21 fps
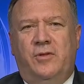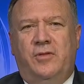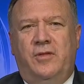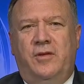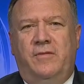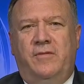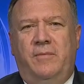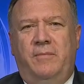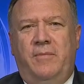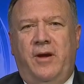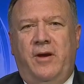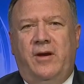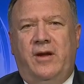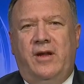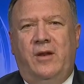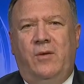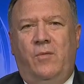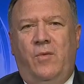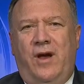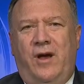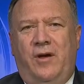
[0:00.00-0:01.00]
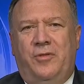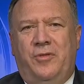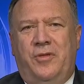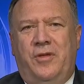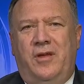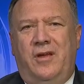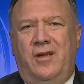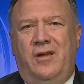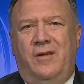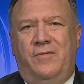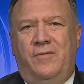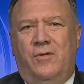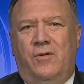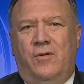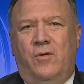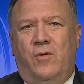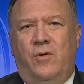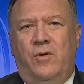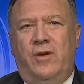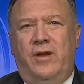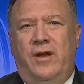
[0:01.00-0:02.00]
worth of American wealth for
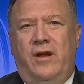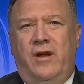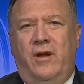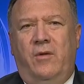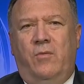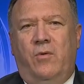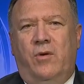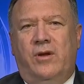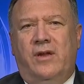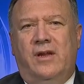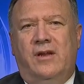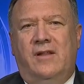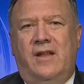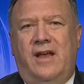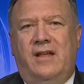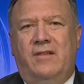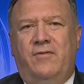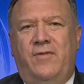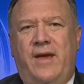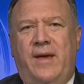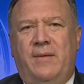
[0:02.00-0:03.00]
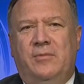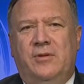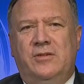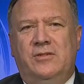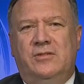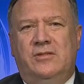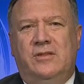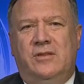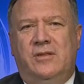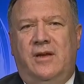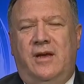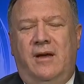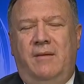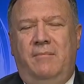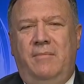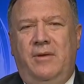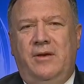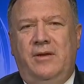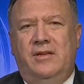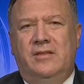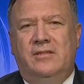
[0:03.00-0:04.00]
ordinary working class families,
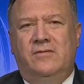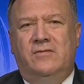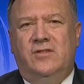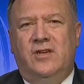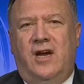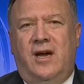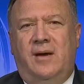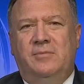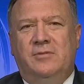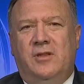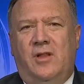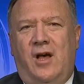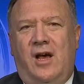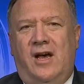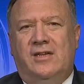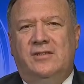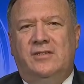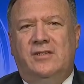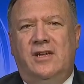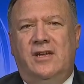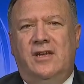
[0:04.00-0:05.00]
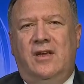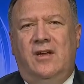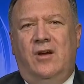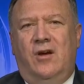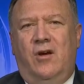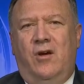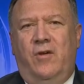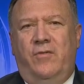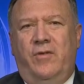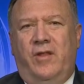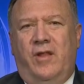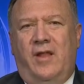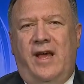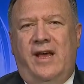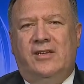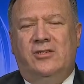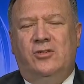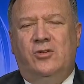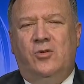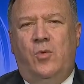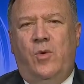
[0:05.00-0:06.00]
millions of jobs lost over the
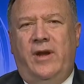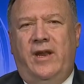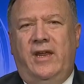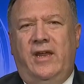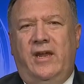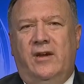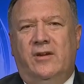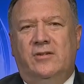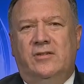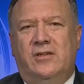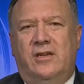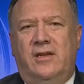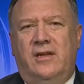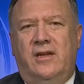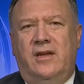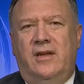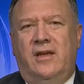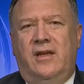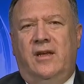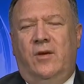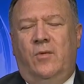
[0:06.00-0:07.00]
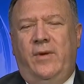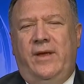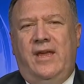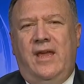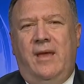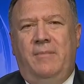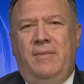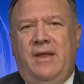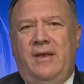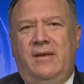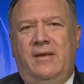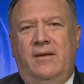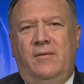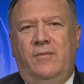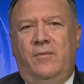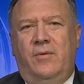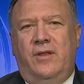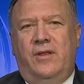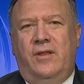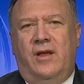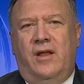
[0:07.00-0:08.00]
last 20 years. We came in
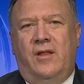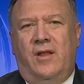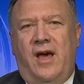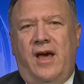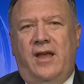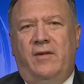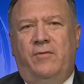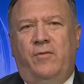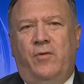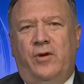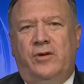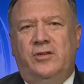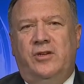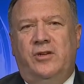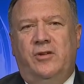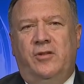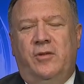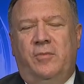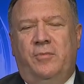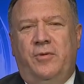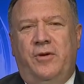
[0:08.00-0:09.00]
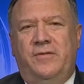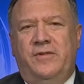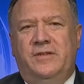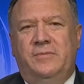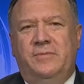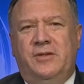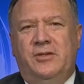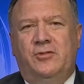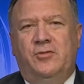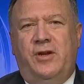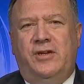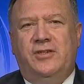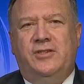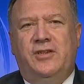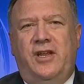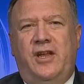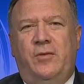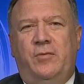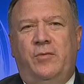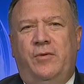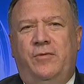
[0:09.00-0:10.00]
with a lot of work to do. The previous administration
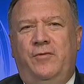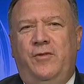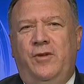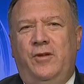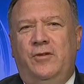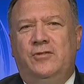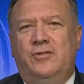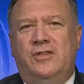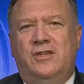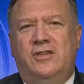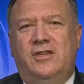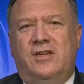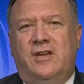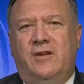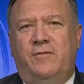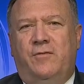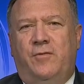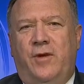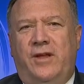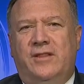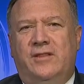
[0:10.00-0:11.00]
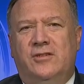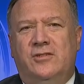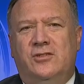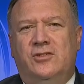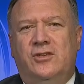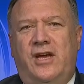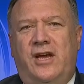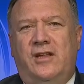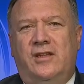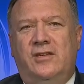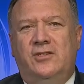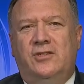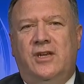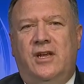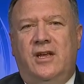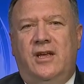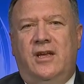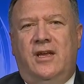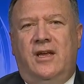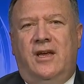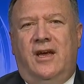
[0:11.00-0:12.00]
had refused to confront this challenge.
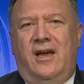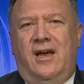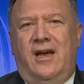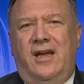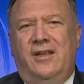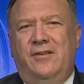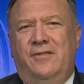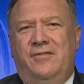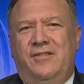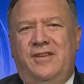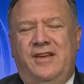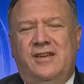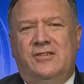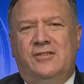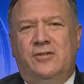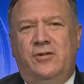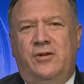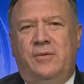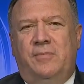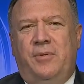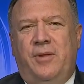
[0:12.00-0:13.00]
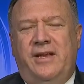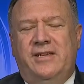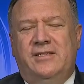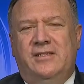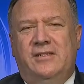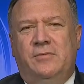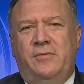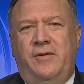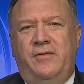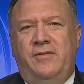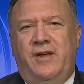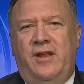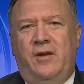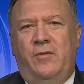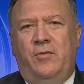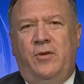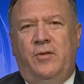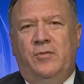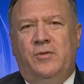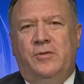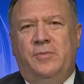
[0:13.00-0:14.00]
And you've seen us do it in places. We've done
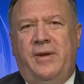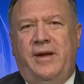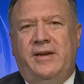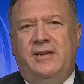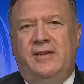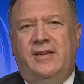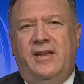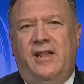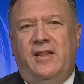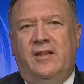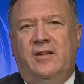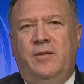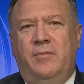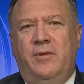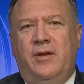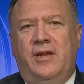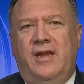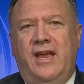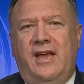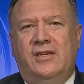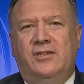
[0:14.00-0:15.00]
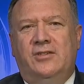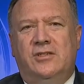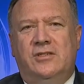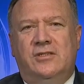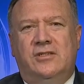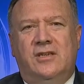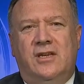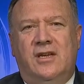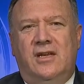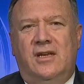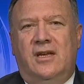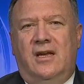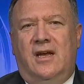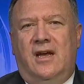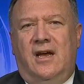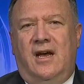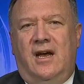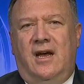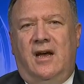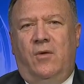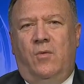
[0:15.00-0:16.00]
it with respect to telecommunications.
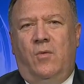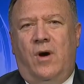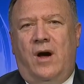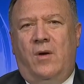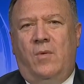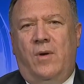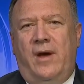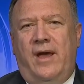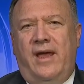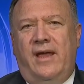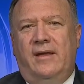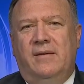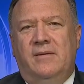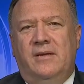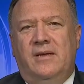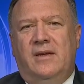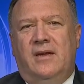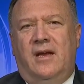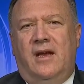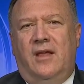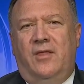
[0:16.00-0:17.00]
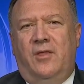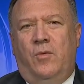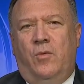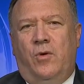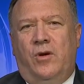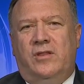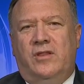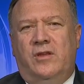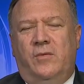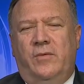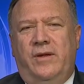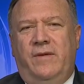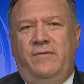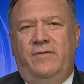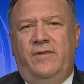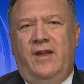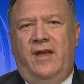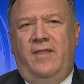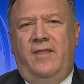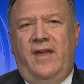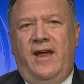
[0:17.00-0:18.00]
Huawei, the work that we've
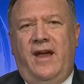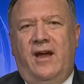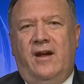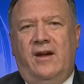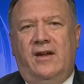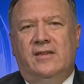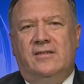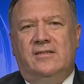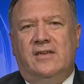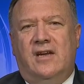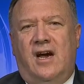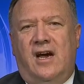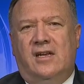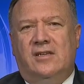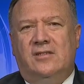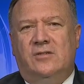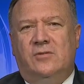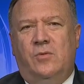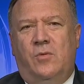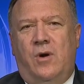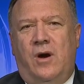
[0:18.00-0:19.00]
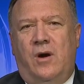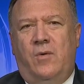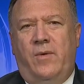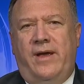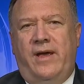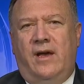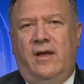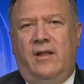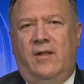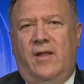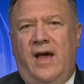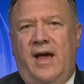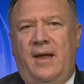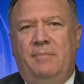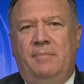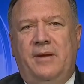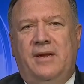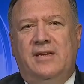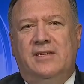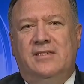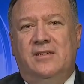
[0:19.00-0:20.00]
done there has cost Huawei a
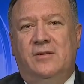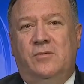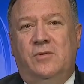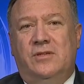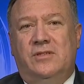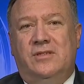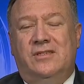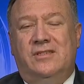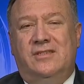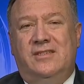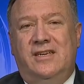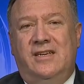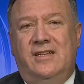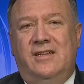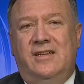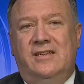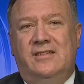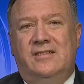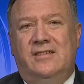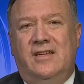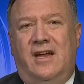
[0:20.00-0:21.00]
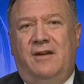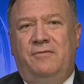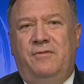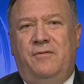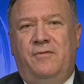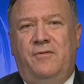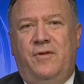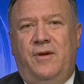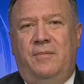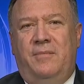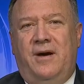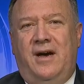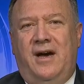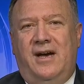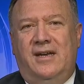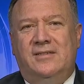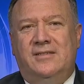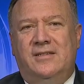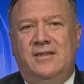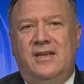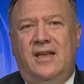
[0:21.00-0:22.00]
lot because it was stealing stuff from
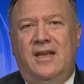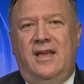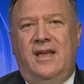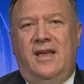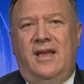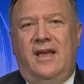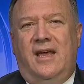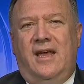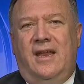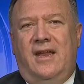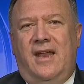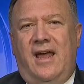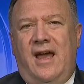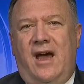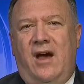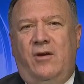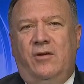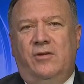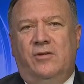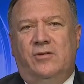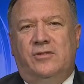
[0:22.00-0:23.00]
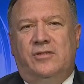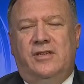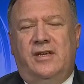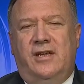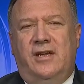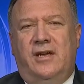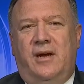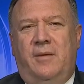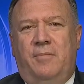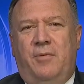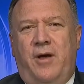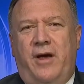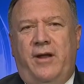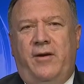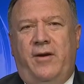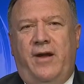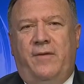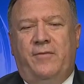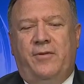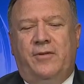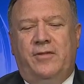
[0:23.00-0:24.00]
us. And now you'll see a
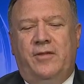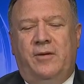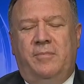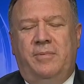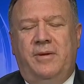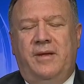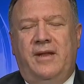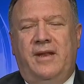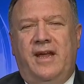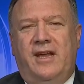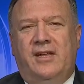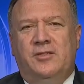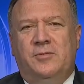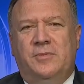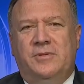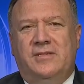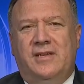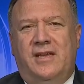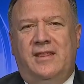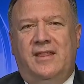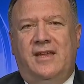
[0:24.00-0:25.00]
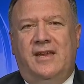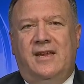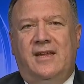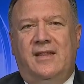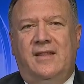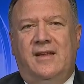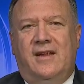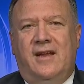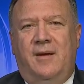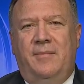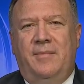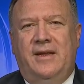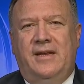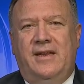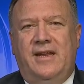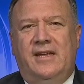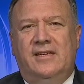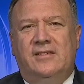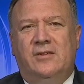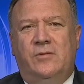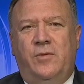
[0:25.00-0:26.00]
broader effort. There'll be announcements, I think, in the coming
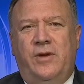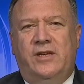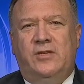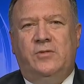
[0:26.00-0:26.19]
days and